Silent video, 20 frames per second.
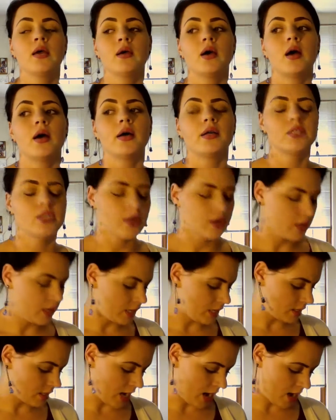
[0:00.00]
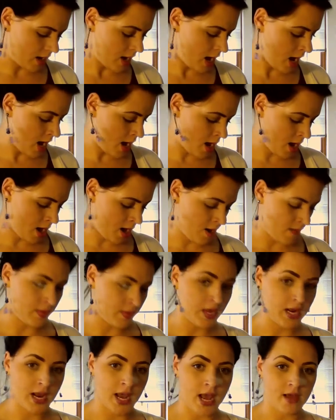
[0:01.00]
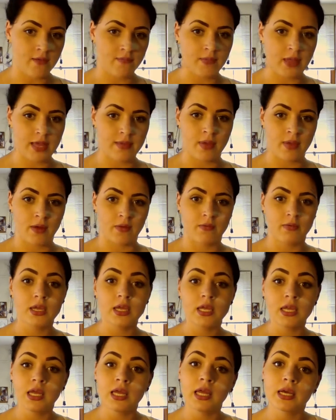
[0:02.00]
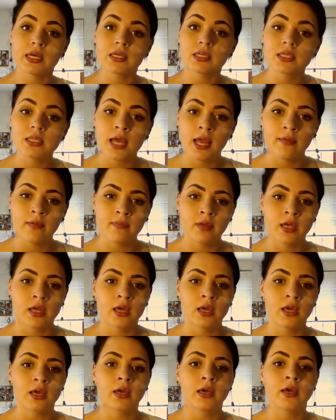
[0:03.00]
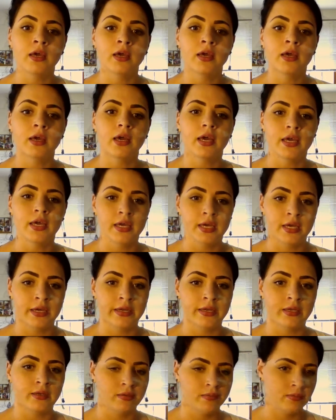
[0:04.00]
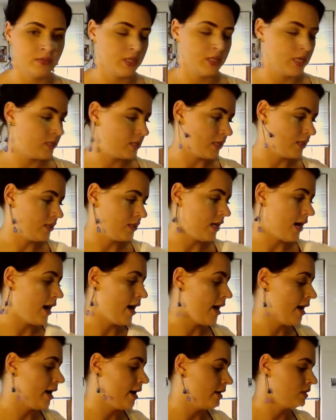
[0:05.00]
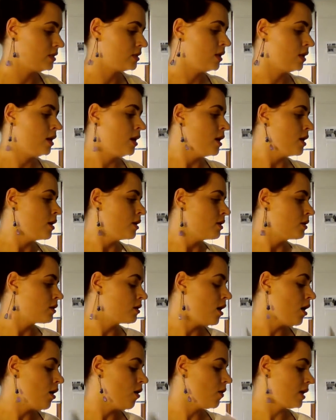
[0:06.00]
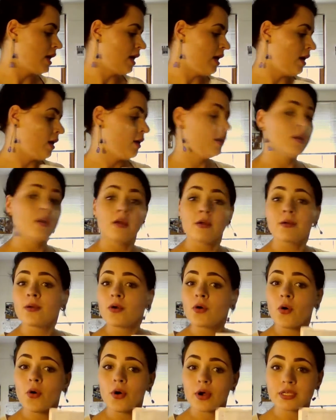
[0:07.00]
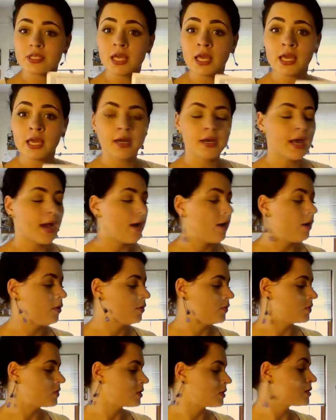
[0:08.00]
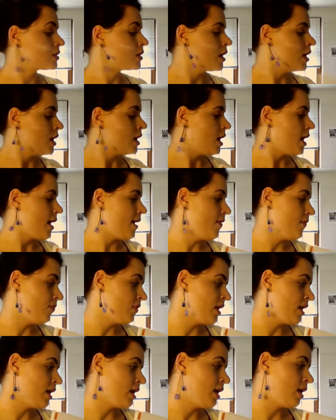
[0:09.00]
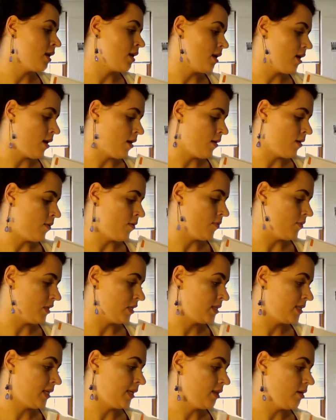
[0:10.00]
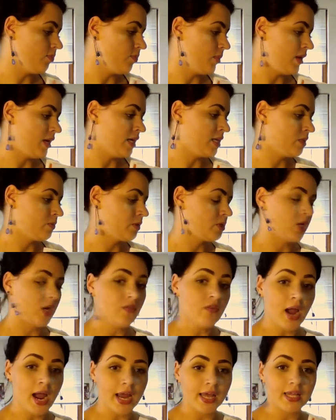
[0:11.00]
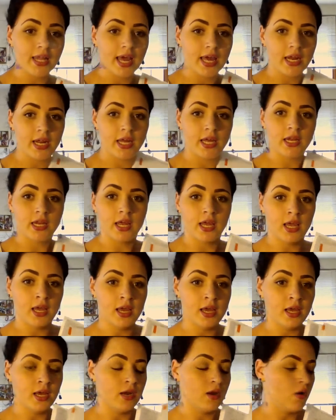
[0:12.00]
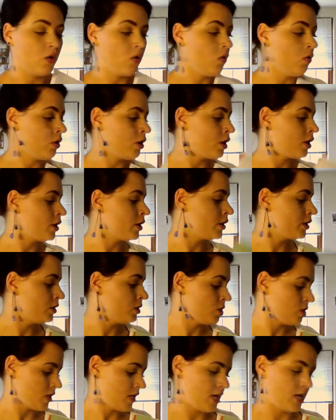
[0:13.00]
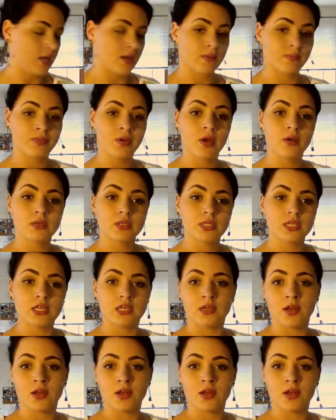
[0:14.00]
turnitin.com. Then I have like my reading assignment and things like that. So again, course handouts, and then the syllabus, which I've highlighted in orange and post-it